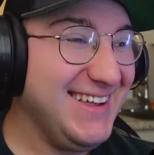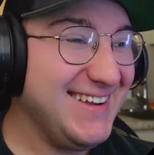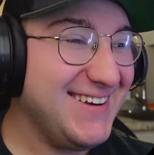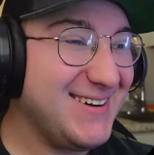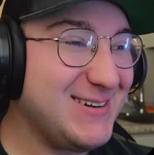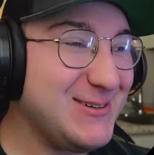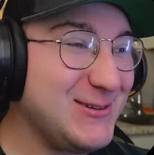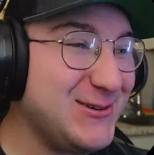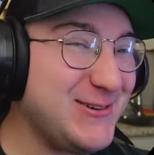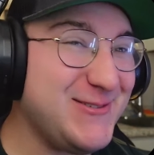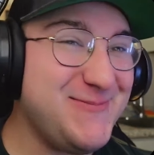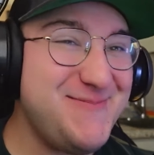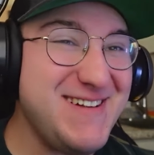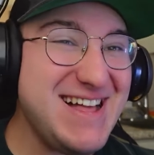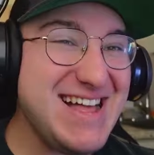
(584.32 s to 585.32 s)
Oh
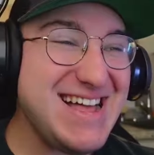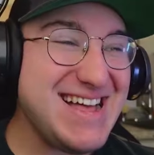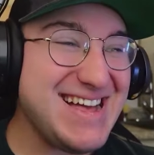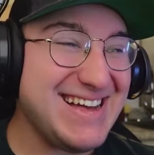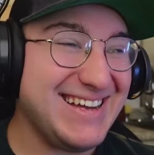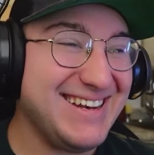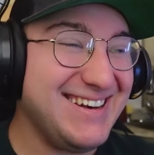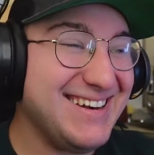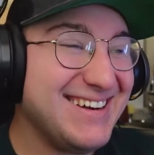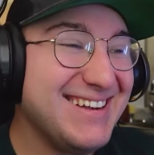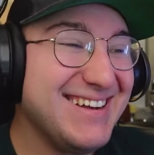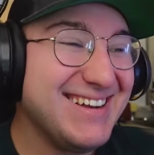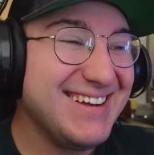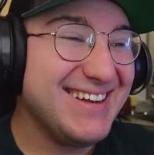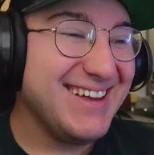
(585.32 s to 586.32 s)
man.
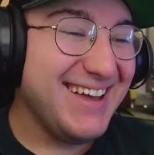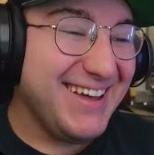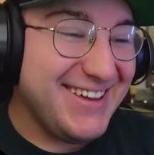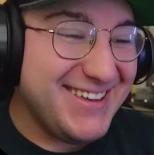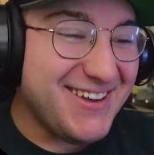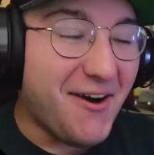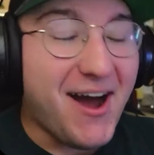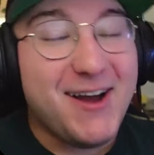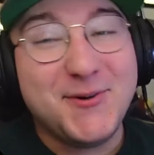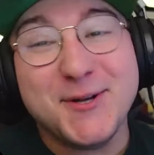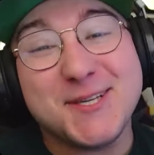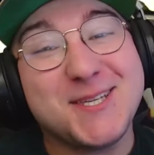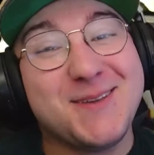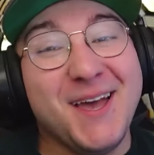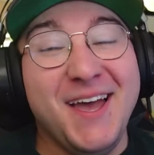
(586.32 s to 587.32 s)
Yo,
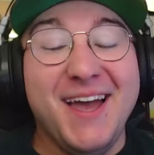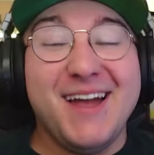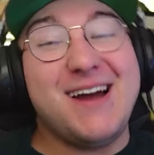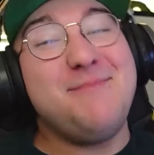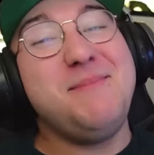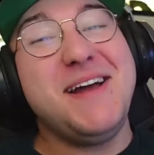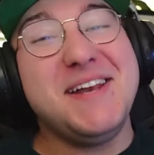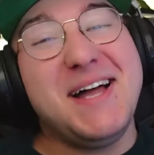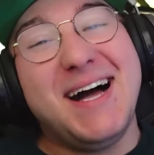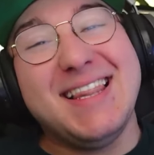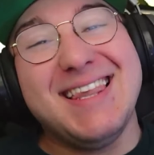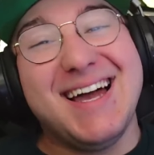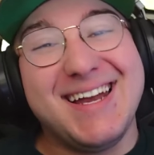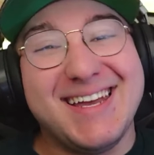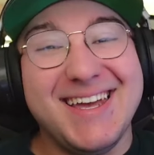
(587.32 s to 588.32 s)
I may not
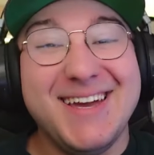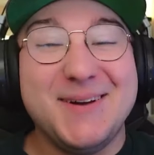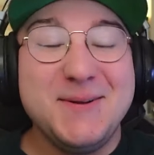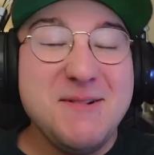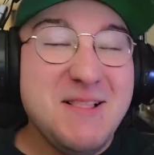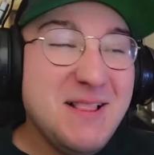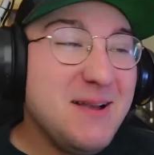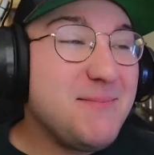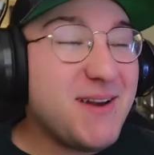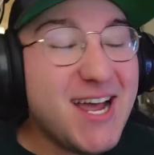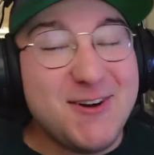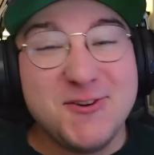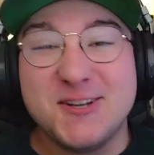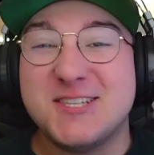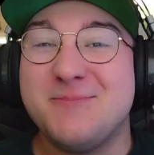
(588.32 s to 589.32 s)
like it, but I
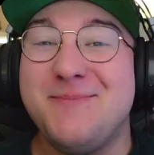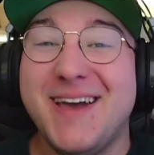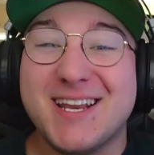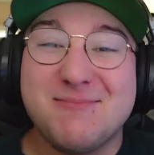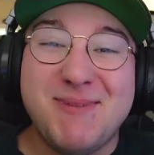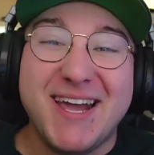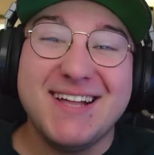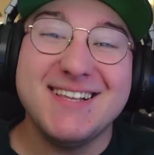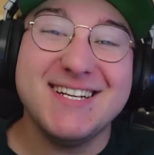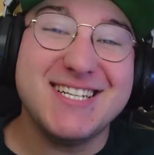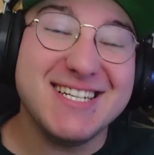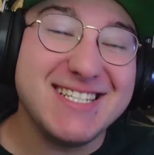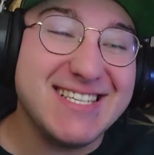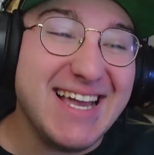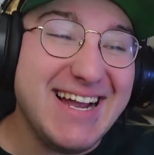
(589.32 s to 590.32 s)
respect
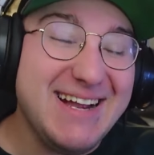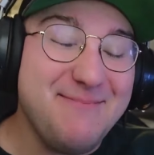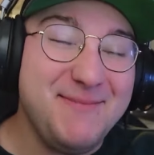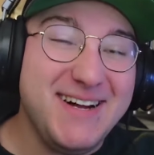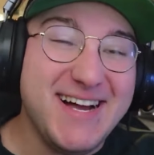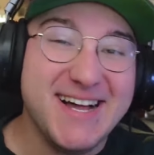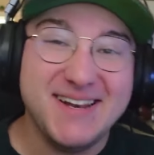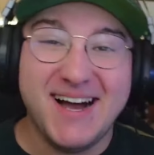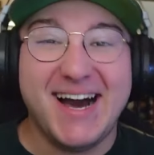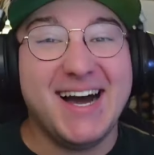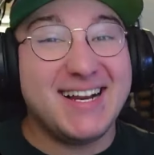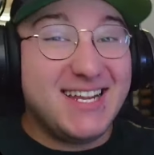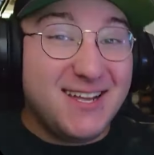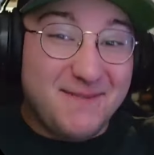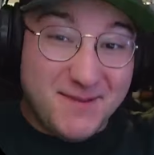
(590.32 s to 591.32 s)
Baelish's game, man. I
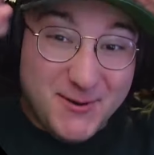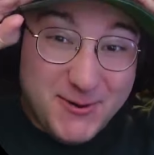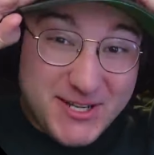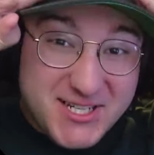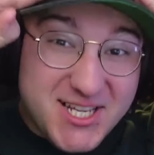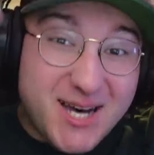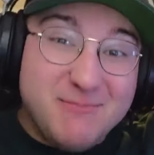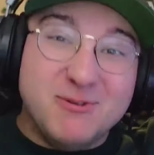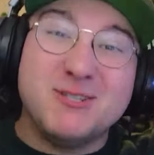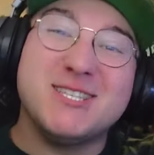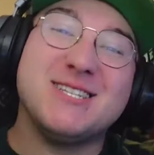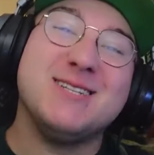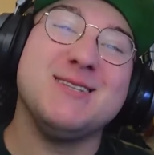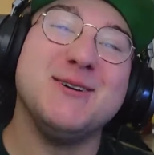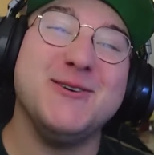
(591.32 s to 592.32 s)
give you a double
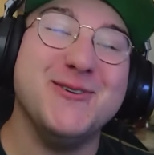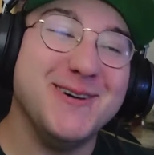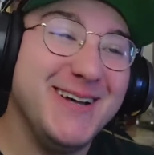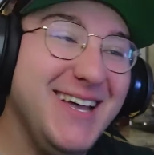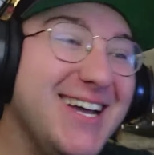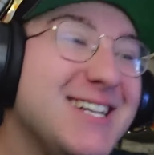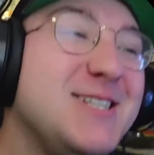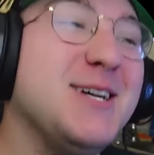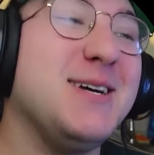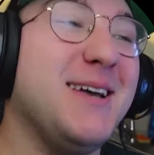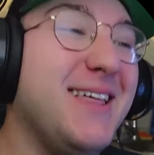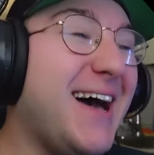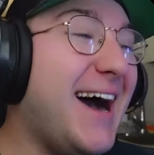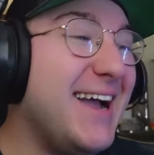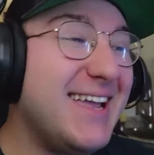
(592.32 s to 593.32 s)
salute.
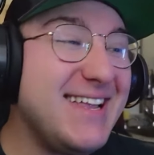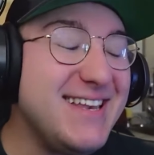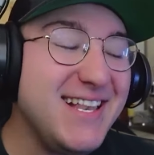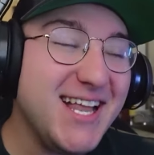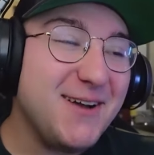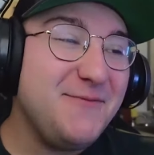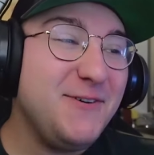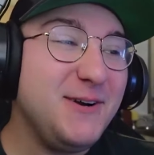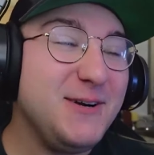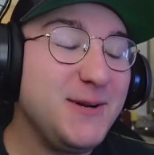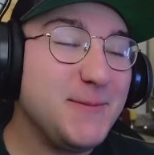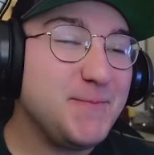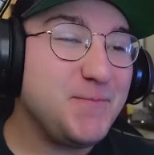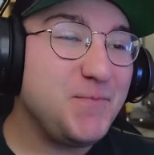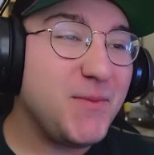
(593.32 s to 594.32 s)
I
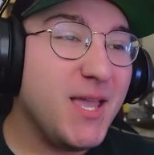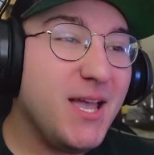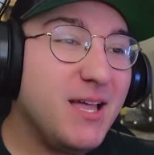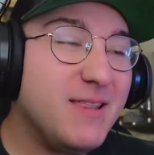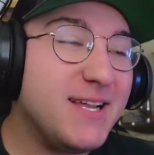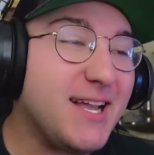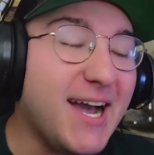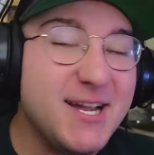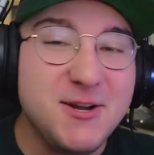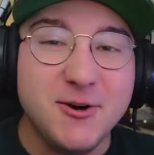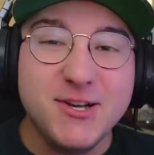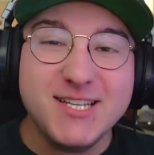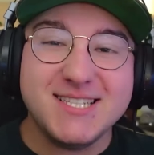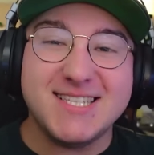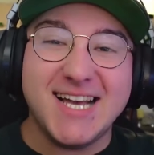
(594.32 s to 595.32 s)
know
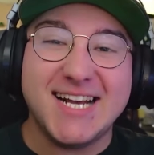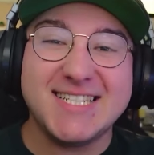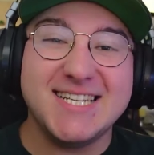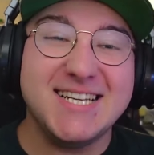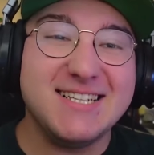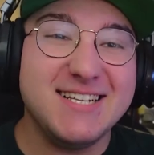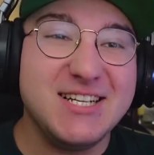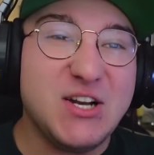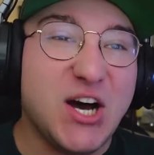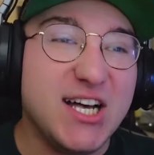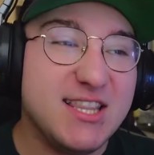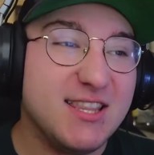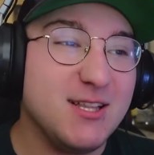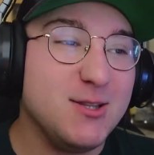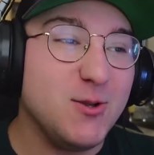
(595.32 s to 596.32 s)
he's technically not
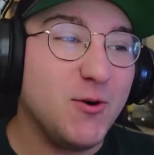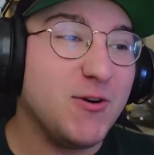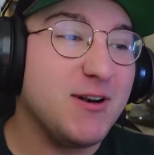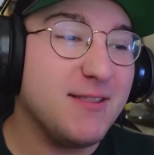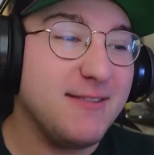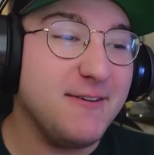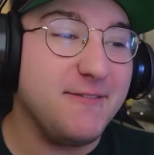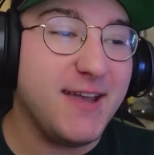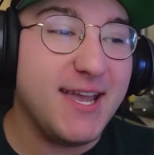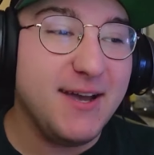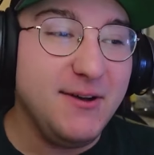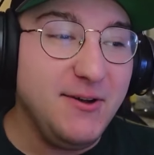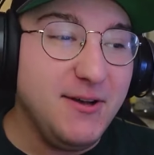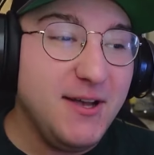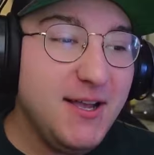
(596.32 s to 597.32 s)
the Lord of the
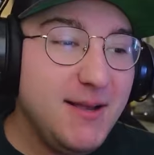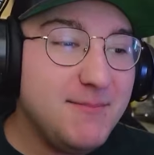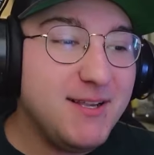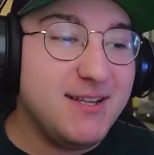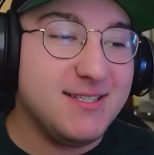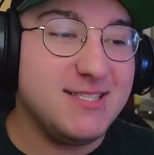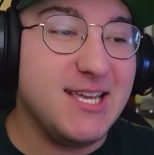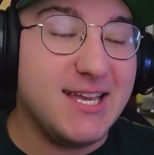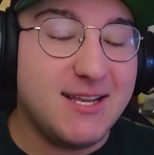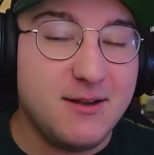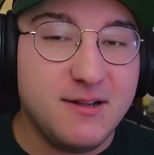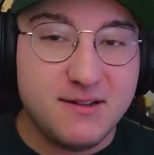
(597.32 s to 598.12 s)
Vale because like